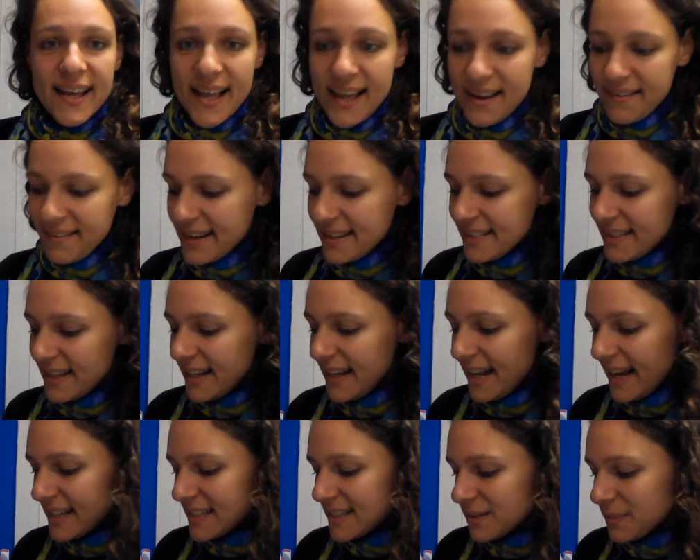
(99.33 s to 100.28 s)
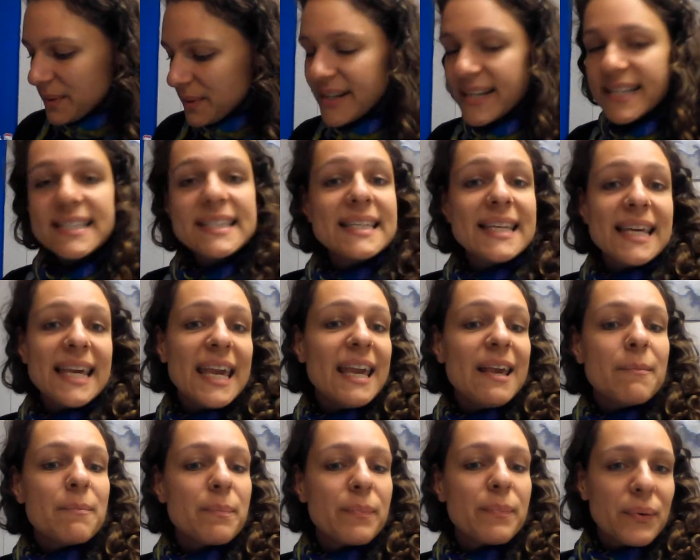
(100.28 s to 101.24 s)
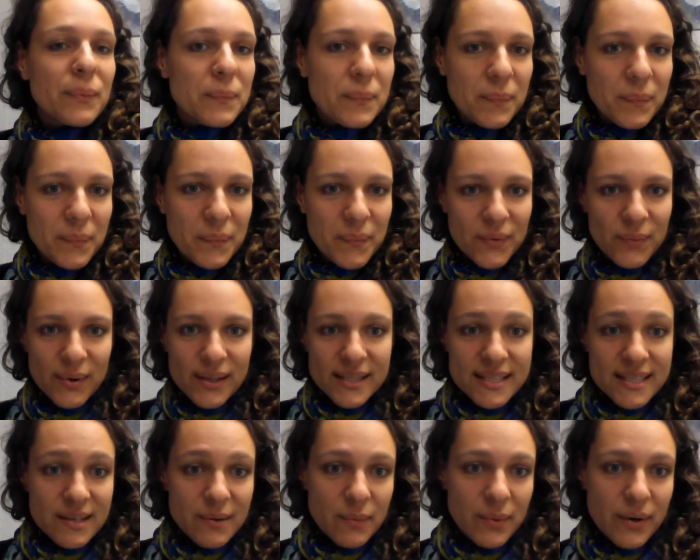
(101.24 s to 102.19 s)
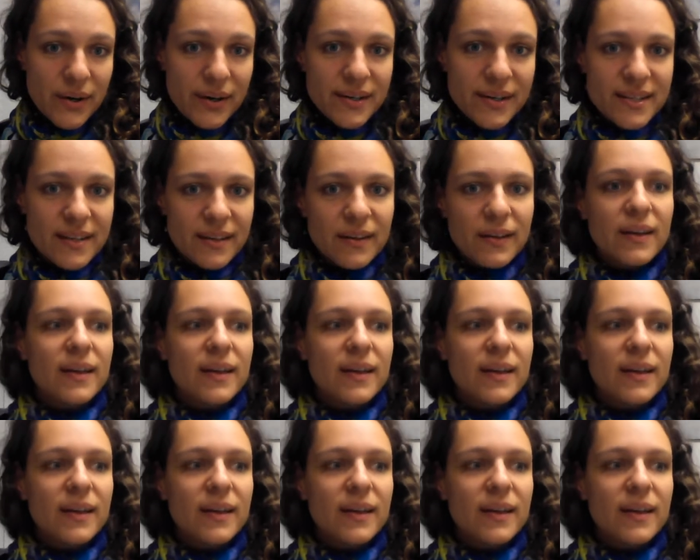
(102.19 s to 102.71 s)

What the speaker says: All right, the next word is keep. What's the word?